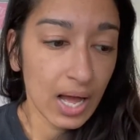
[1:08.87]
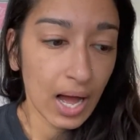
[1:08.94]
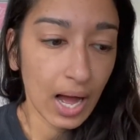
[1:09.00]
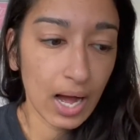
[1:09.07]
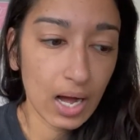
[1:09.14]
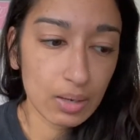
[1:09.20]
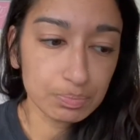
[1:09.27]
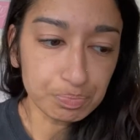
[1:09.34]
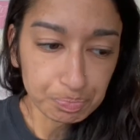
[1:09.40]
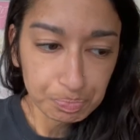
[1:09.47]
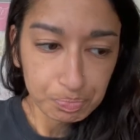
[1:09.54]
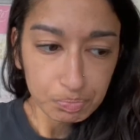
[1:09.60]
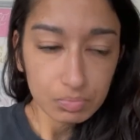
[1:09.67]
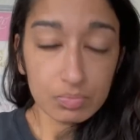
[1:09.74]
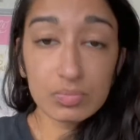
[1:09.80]

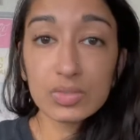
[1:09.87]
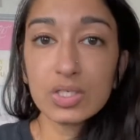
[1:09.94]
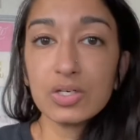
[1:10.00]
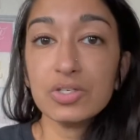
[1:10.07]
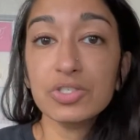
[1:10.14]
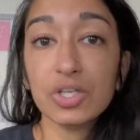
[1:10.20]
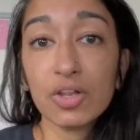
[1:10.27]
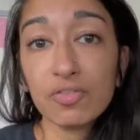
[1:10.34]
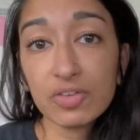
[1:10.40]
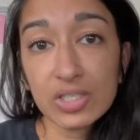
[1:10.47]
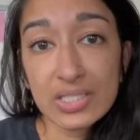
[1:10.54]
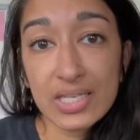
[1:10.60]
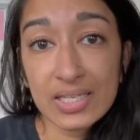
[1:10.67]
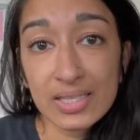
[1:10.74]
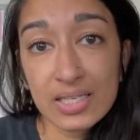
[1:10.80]
So the first
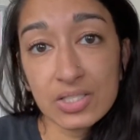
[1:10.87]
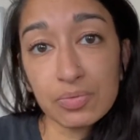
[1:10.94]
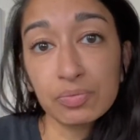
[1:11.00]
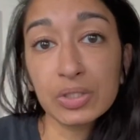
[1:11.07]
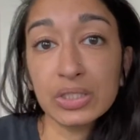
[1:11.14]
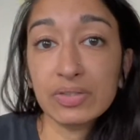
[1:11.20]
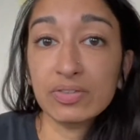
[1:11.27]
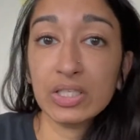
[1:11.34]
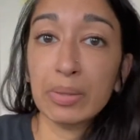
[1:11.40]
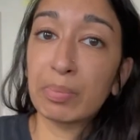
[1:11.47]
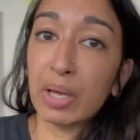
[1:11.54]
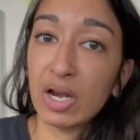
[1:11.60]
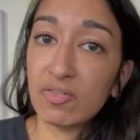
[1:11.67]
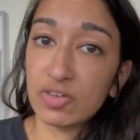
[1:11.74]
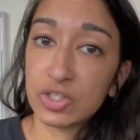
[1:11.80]
thing that's really
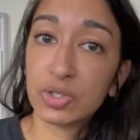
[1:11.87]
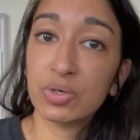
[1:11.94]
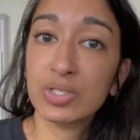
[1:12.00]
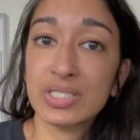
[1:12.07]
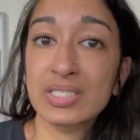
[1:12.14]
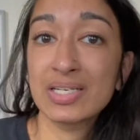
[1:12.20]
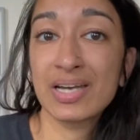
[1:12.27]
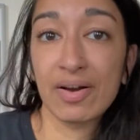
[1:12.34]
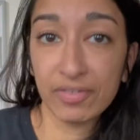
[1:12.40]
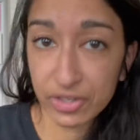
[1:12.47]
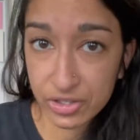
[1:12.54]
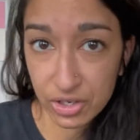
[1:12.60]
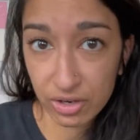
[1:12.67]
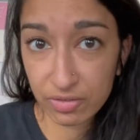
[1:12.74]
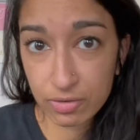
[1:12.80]
beneficial is to never
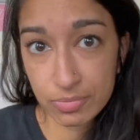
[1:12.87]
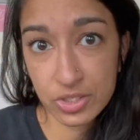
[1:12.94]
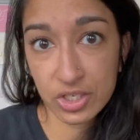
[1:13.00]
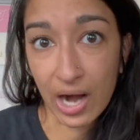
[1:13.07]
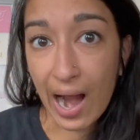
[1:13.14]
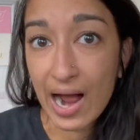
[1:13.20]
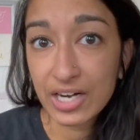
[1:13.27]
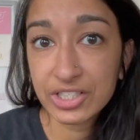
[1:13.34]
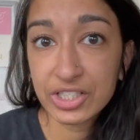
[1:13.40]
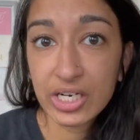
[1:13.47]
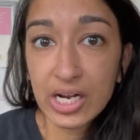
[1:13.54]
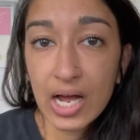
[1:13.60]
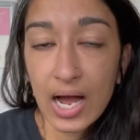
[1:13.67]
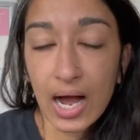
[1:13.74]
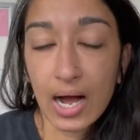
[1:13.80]
start from scratch.
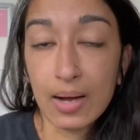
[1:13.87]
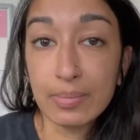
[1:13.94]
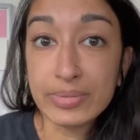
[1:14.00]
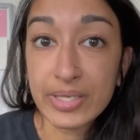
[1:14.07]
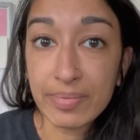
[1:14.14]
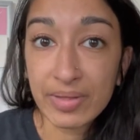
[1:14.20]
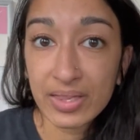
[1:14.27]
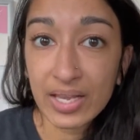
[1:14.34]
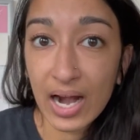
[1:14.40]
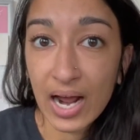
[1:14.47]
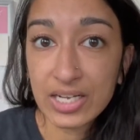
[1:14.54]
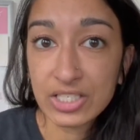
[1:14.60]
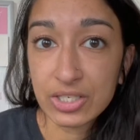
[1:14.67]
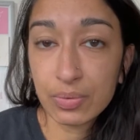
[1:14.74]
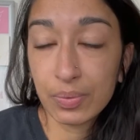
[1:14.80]
Something that I
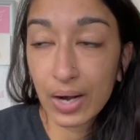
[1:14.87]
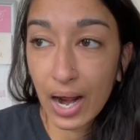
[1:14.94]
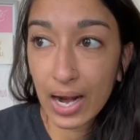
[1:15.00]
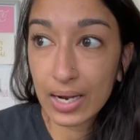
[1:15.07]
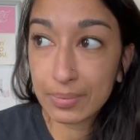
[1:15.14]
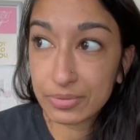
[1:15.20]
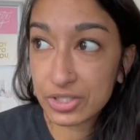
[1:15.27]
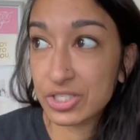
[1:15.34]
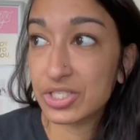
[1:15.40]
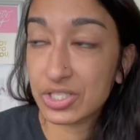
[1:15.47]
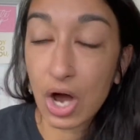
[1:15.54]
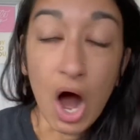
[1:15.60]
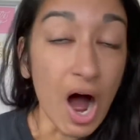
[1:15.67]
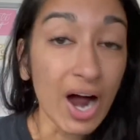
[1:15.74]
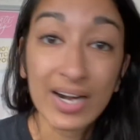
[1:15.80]
do when I'm just
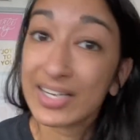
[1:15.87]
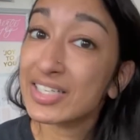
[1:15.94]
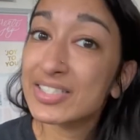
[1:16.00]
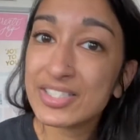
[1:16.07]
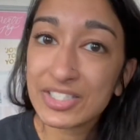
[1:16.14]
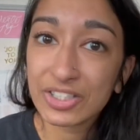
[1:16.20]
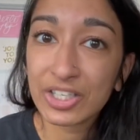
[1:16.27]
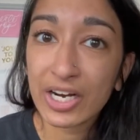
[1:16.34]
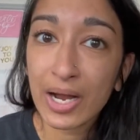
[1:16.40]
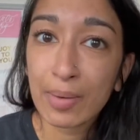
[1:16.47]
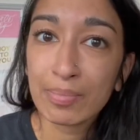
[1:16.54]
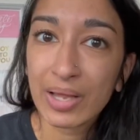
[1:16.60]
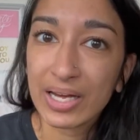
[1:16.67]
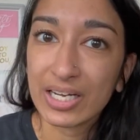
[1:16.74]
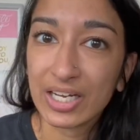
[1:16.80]
on Instagram,
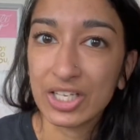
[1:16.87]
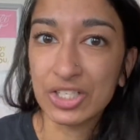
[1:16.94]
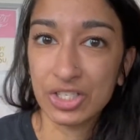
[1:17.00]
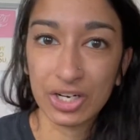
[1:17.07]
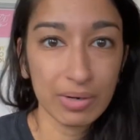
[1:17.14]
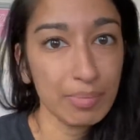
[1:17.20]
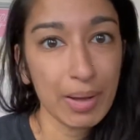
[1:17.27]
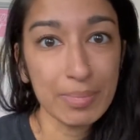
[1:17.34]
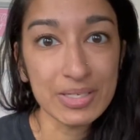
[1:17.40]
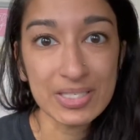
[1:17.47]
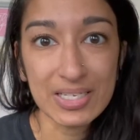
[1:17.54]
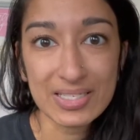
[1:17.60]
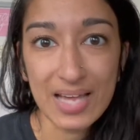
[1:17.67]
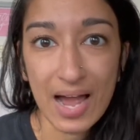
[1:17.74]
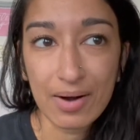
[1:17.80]
like during my
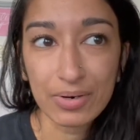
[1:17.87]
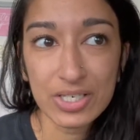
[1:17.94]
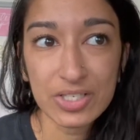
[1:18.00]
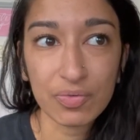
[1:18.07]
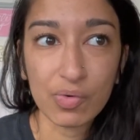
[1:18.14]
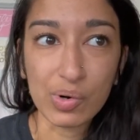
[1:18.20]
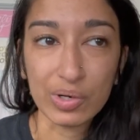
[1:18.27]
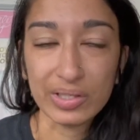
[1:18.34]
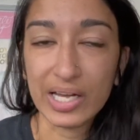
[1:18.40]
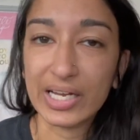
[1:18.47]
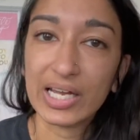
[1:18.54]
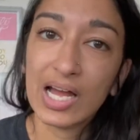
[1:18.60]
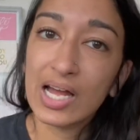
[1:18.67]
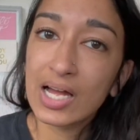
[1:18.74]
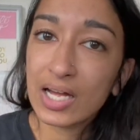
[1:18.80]
business hours for like
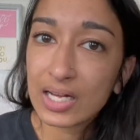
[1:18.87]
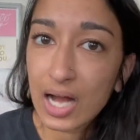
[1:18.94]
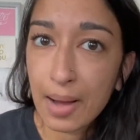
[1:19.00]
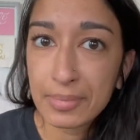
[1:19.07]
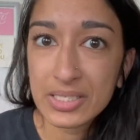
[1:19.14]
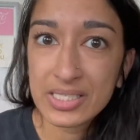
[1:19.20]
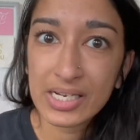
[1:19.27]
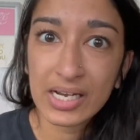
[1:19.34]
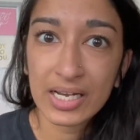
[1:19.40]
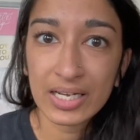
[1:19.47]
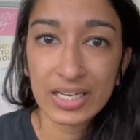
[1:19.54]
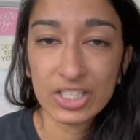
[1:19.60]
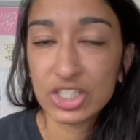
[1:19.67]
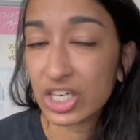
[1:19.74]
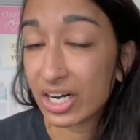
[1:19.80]
commenting
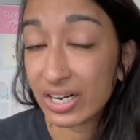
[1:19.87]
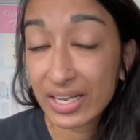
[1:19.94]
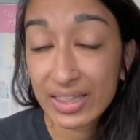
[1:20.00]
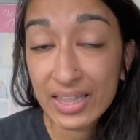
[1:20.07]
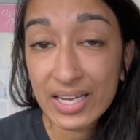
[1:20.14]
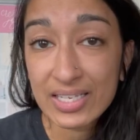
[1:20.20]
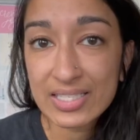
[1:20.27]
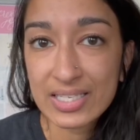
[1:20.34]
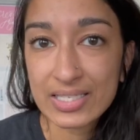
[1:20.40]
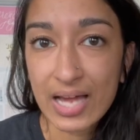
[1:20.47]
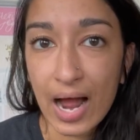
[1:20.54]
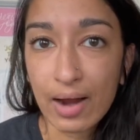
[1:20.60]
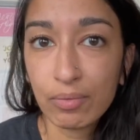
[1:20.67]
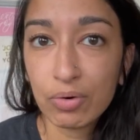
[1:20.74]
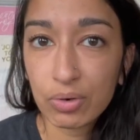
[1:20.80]
and sharing things, is I
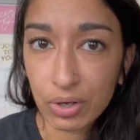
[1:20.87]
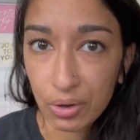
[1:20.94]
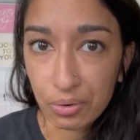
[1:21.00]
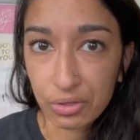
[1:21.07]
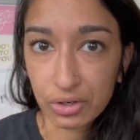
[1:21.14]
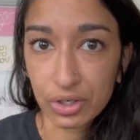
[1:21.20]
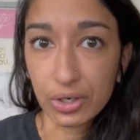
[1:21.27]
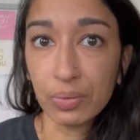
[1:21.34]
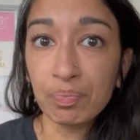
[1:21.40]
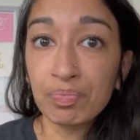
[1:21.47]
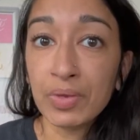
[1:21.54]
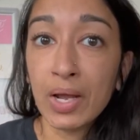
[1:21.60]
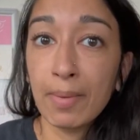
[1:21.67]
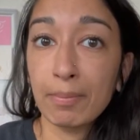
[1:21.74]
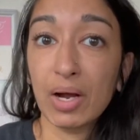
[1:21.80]
will go through
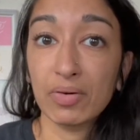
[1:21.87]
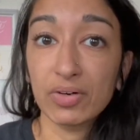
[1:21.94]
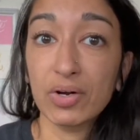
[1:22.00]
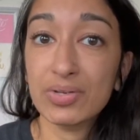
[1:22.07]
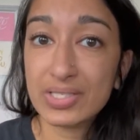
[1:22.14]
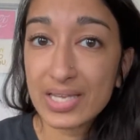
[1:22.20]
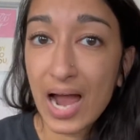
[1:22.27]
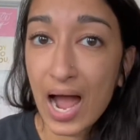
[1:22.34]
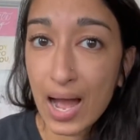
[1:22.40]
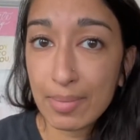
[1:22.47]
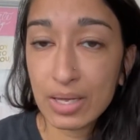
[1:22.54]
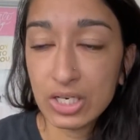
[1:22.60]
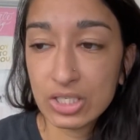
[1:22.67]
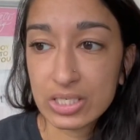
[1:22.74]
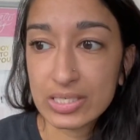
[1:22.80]
my Reels tab
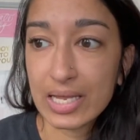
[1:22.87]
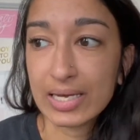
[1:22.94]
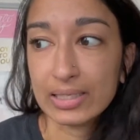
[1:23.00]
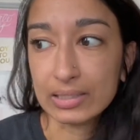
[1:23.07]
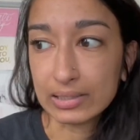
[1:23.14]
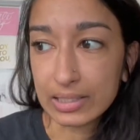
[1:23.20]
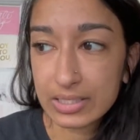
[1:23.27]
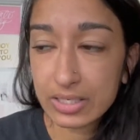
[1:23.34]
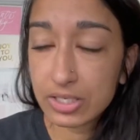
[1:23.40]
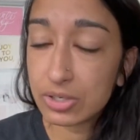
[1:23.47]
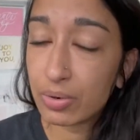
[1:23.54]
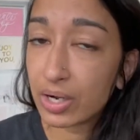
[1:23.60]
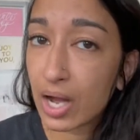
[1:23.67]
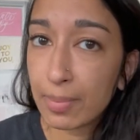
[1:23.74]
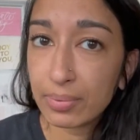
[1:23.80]
and just like listen to a
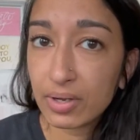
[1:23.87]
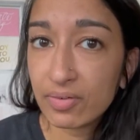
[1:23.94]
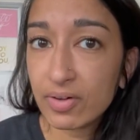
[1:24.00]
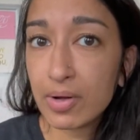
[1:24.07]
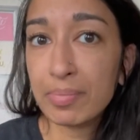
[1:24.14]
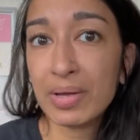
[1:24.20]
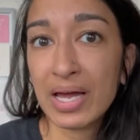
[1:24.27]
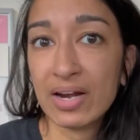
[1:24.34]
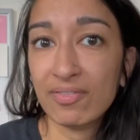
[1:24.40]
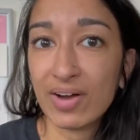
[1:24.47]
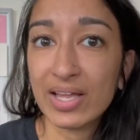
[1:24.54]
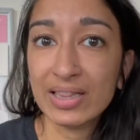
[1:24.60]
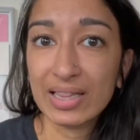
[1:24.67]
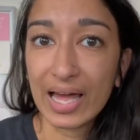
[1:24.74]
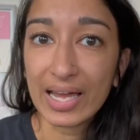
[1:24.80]
couple of them, and if I
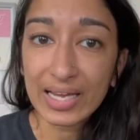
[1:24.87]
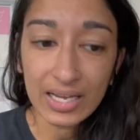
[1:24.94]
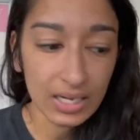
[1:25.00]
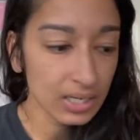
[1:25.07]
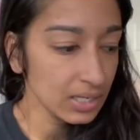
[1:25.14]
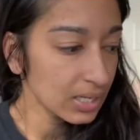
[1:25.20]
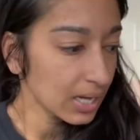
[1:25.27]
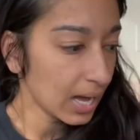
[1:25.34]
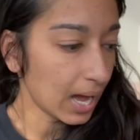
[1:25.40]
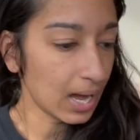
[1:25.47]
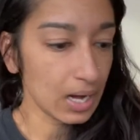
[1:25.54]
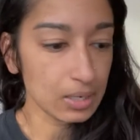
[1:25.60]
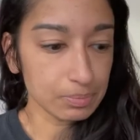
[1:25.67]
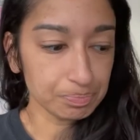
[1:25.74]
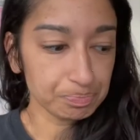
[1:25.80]
like
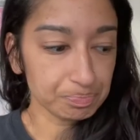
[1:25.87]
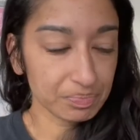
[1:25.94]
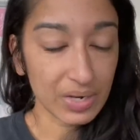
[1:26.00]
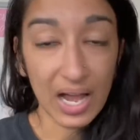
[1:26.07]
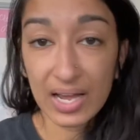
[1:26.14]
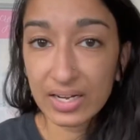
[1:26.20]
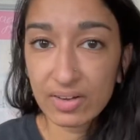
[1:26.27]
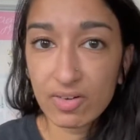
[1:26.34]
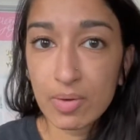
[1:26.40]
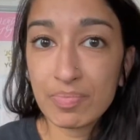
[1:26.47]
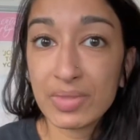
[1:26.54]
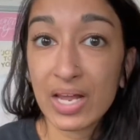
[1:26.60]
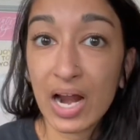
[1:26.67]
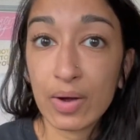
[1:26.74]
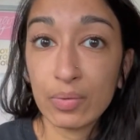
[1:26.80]
any of them,
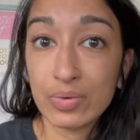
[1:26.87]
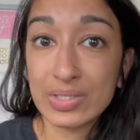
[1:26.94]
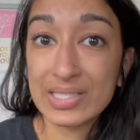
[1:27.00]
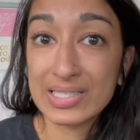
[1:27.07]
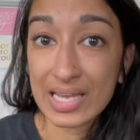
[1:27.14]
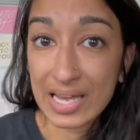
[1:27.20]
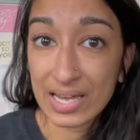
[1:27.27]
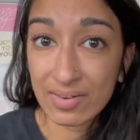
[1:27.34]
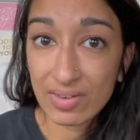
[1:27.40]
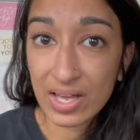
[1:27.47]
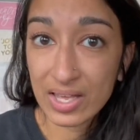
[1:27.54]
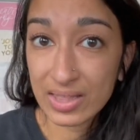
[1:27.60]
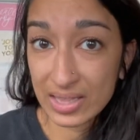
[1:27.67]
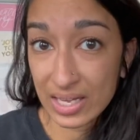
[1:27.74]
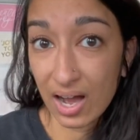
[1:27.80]
then I will save
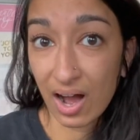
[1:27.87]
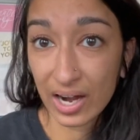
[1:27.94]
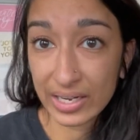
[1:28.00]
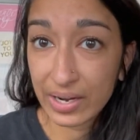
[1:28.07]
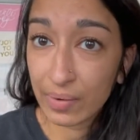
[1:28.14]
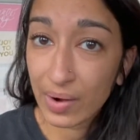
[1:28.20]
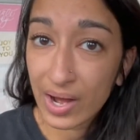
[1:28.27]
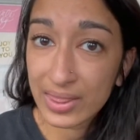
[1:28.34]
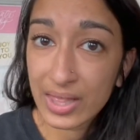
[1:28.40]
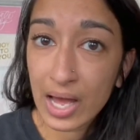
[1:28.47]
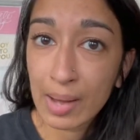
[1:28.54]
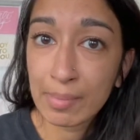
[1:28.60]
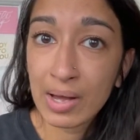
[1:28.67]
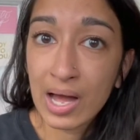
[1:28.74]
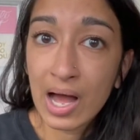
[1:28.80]
the audio on
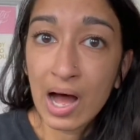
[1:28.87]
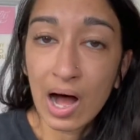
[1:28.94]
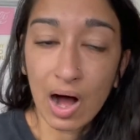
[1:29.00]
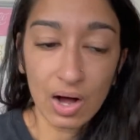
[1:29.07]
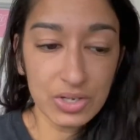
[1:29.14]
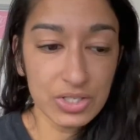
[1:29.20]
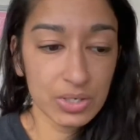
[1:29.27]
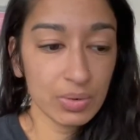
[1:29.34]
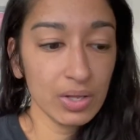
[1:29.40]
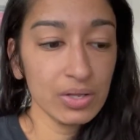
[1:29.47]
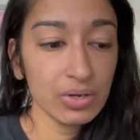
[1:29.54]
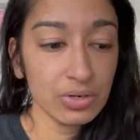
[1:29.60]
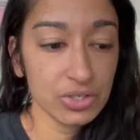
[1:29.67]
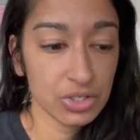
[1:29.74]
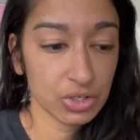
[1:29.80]
them. I'll do a
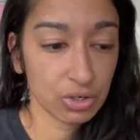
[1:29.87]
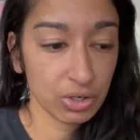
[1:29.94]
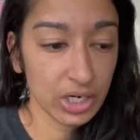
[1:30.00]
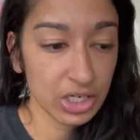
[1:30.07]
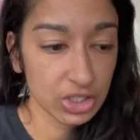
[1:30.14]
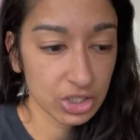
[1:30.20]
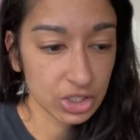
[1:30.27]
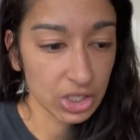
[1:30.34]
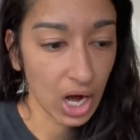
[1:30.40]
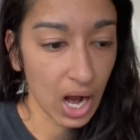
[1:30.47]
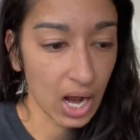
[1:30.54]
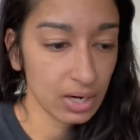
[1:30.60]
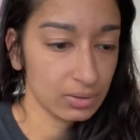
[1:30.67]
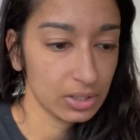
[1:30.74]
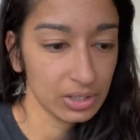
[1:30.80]
little
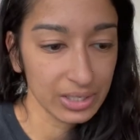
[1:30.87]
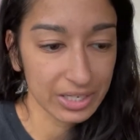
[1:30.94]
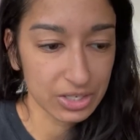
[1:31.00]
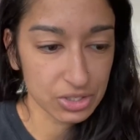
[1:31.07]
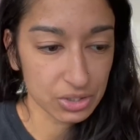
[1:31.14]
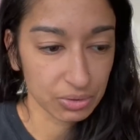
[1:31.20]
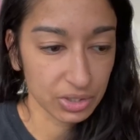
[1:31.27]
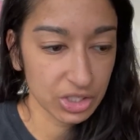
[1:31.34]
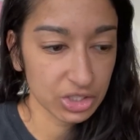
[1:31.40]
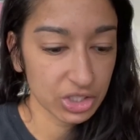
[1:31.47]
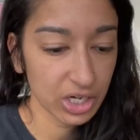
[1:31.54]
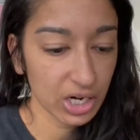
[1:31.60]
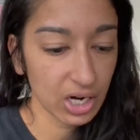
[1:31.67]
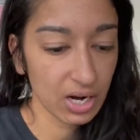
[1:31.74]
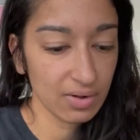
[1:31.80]
screenshot or like a screen
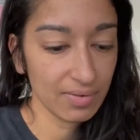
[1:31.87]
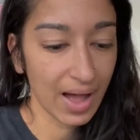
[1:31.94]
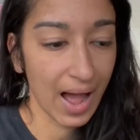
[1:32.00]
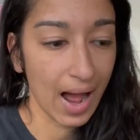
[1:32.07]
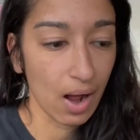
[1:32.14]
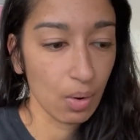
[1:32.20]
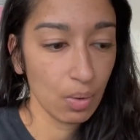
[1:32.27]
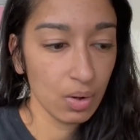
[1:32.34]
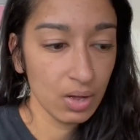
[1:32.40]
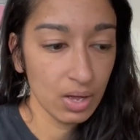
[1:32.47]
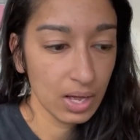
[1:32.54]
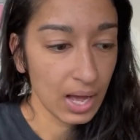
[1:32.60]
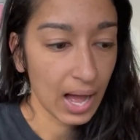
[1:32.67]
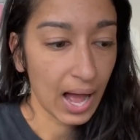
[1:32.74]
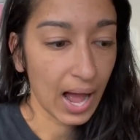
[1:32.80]
share of how
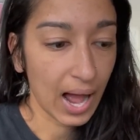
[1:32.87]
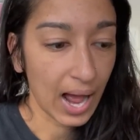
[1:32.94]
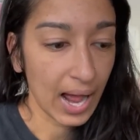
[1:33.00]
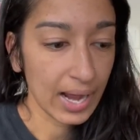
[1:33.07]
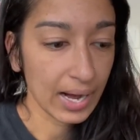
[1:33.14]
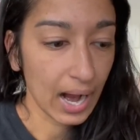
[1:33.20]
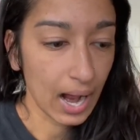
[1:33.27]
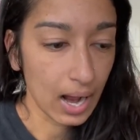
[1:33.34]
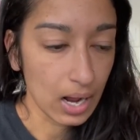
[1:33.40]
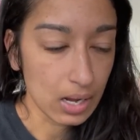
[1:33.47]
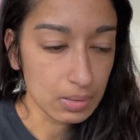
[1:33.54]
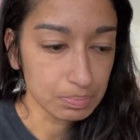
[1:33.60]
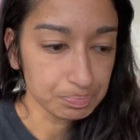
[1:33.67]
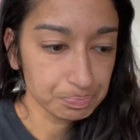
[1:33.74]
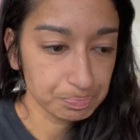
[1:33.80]
I